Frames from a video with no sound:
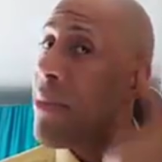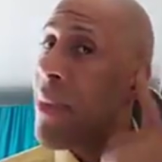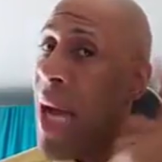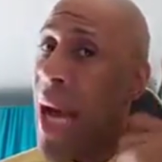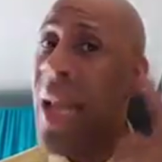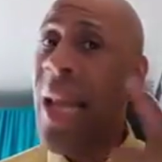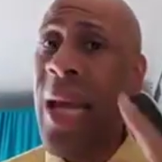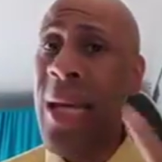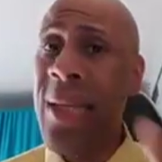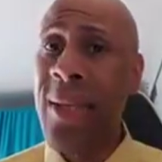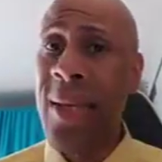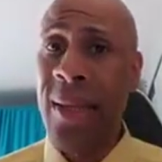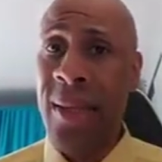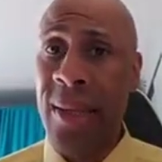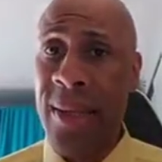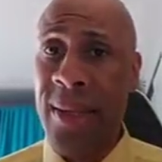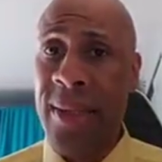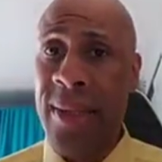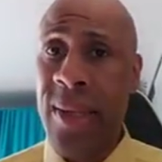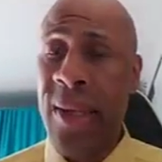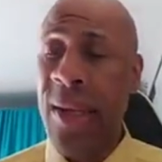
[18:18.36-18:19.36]
like to
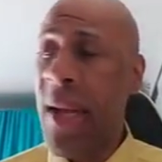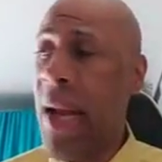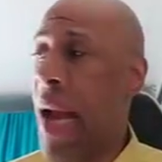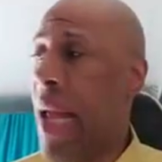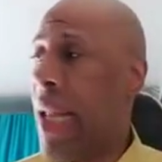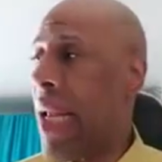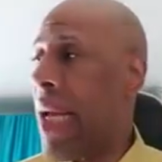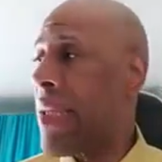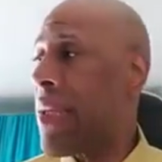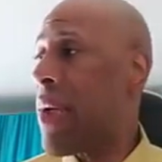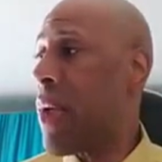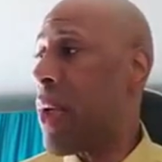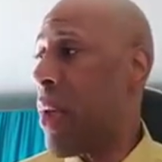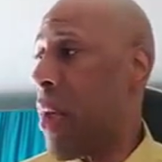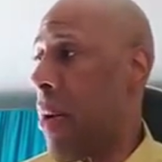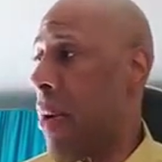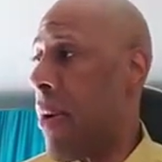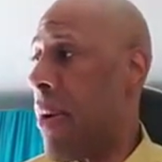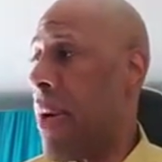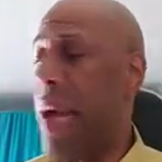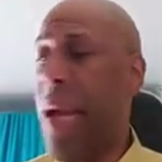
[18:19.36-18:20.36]
listen. I like to
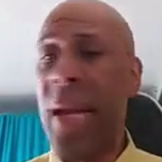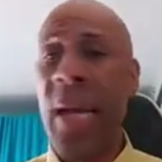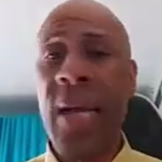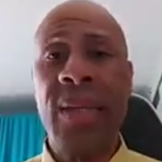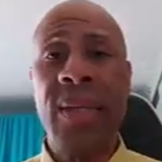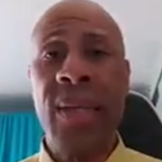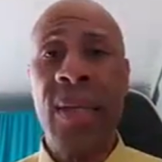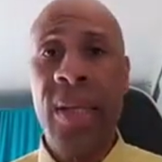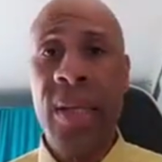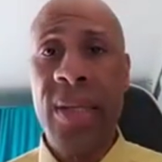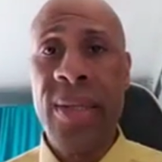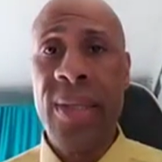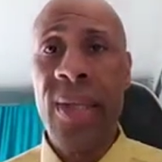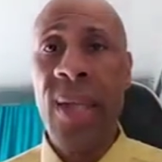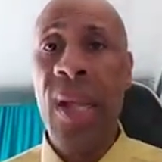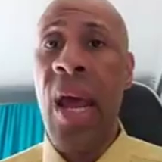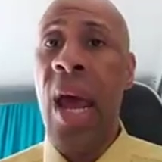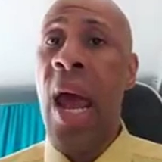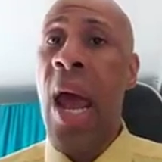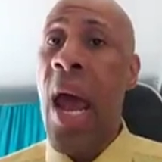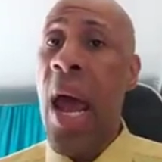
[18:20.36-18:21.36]
learn. I like to listen.
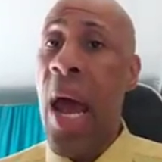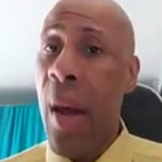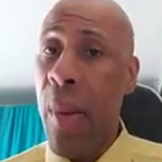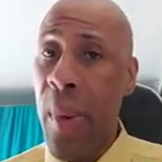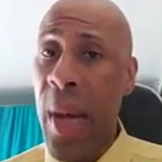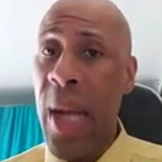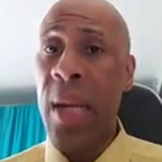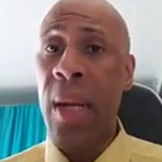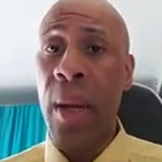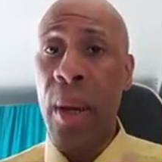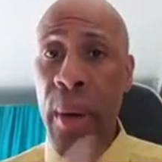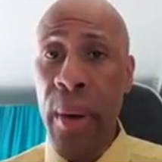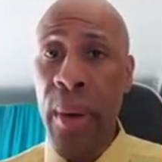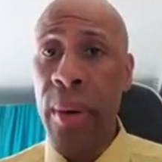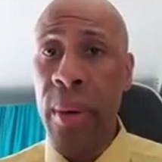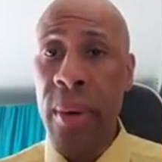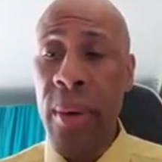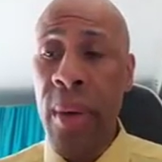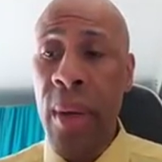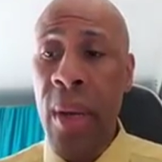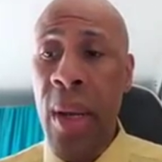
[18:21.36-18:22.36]
How I
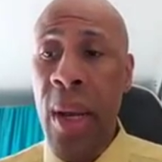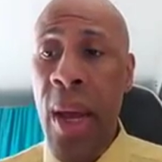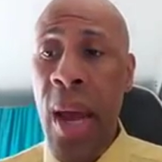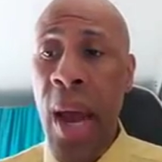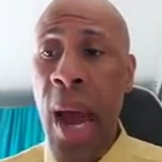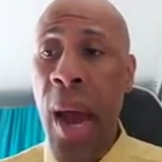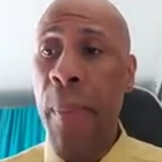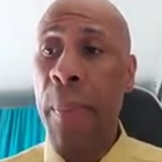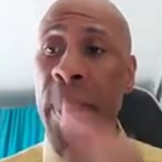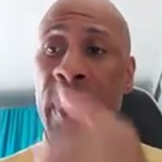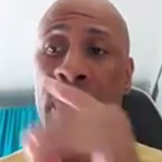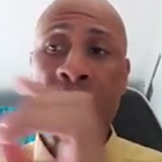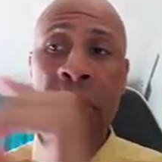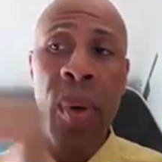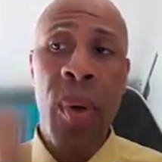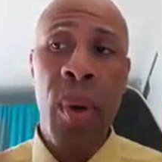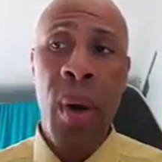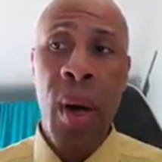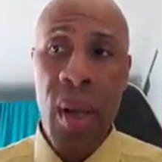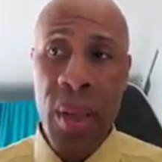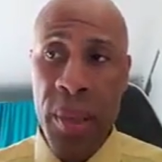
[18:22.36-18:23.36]
learn how
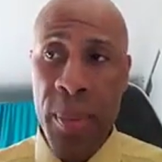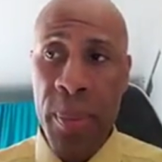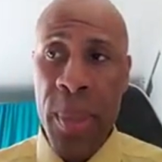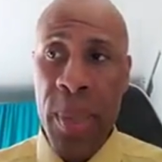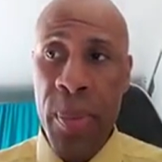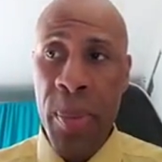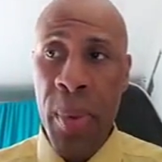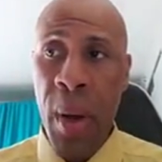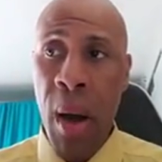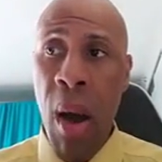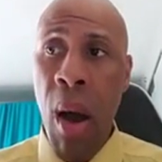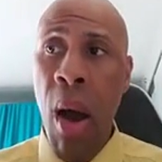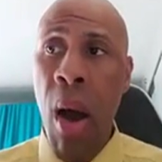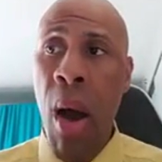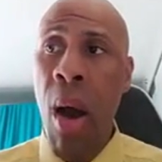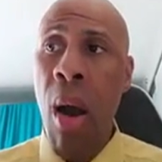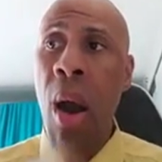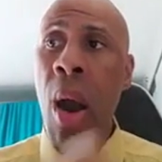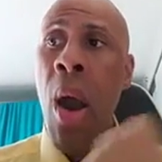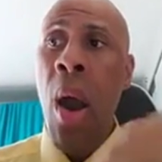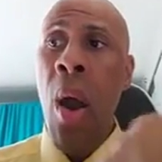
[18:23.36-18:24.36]
other people
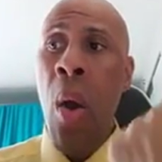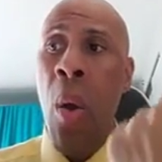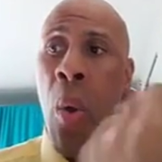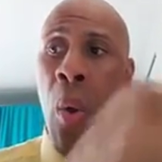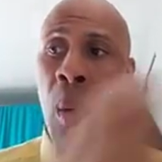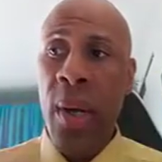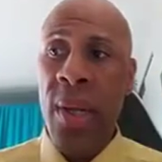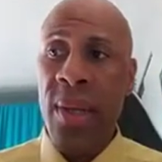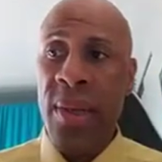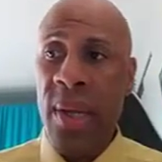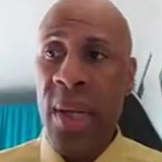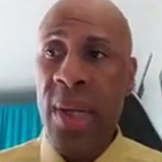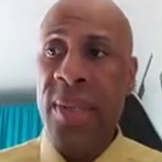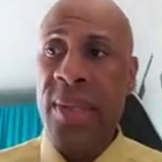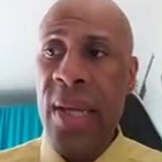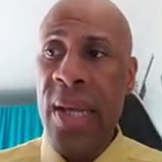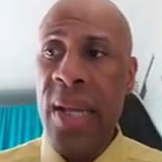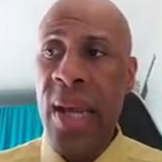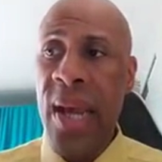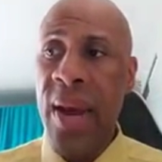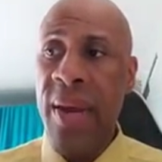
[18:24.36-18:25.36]
are, or the things
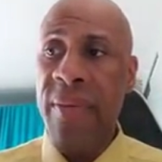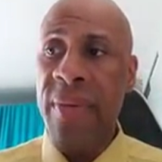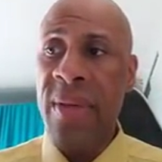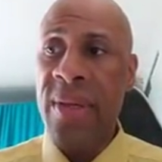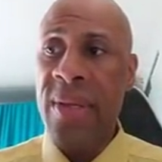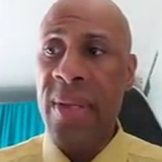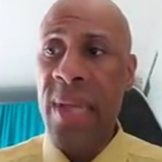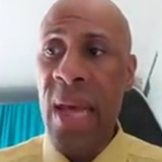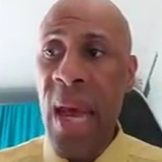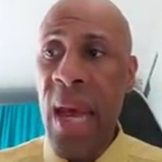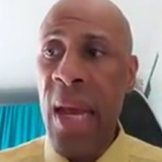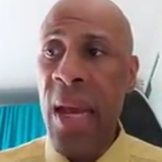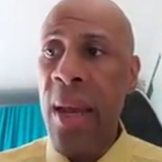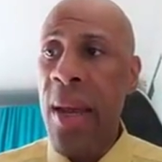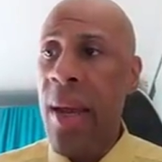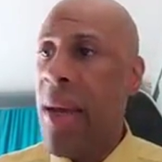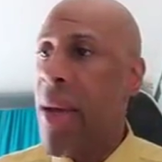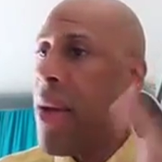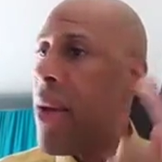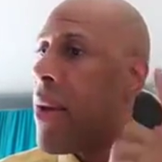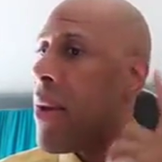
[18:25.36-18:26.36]
that they have to say,
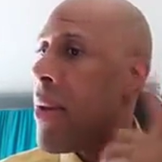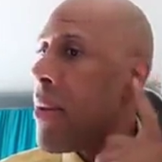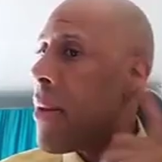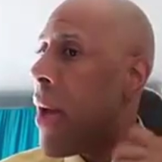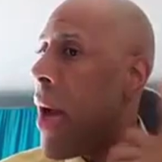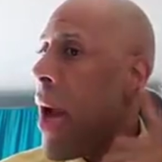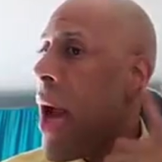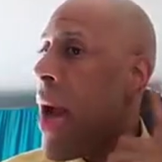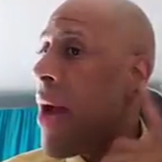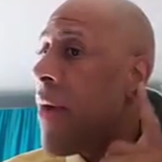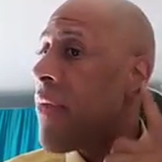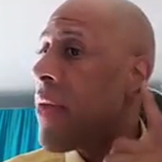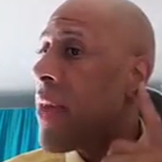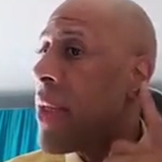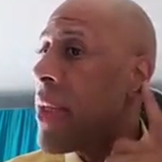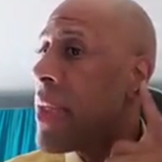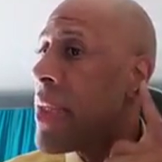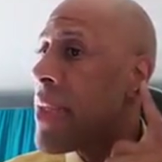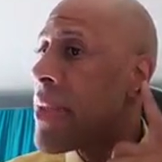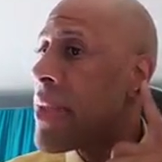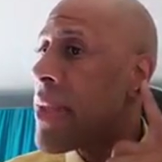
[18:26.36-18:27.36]
I have to
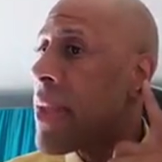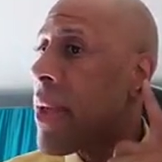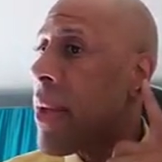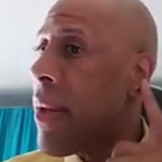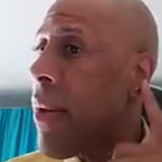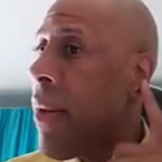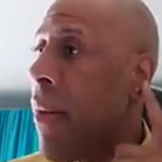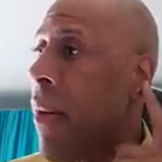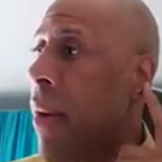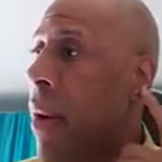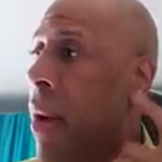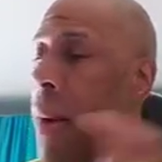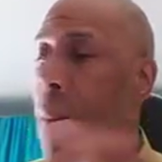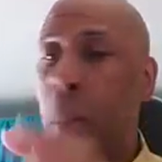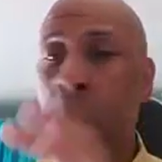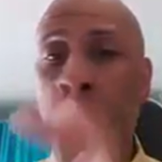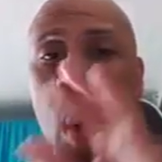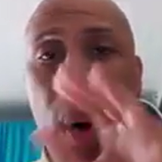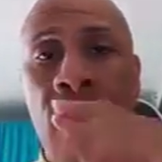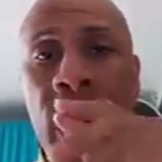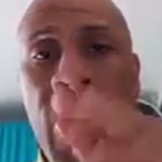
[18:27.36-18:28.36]
listen
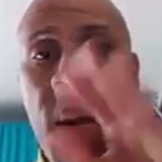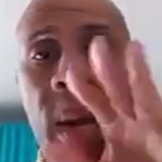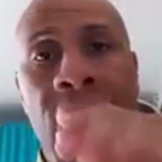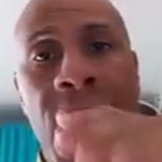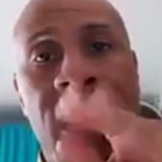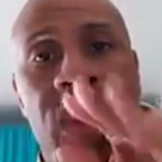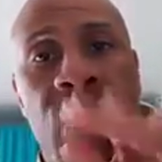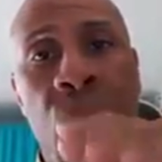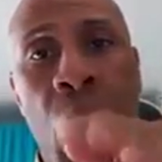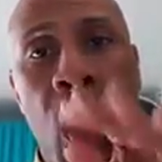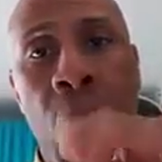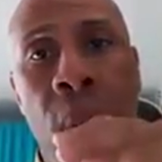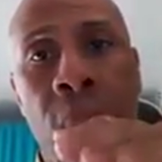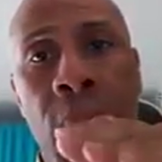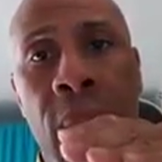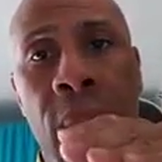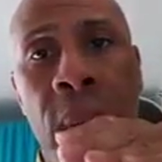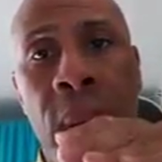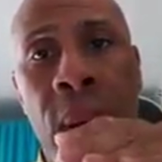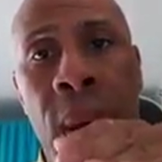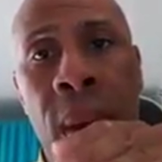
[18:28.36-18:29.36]
more than I
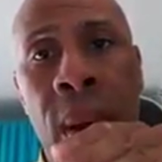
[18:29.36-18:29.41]
talk.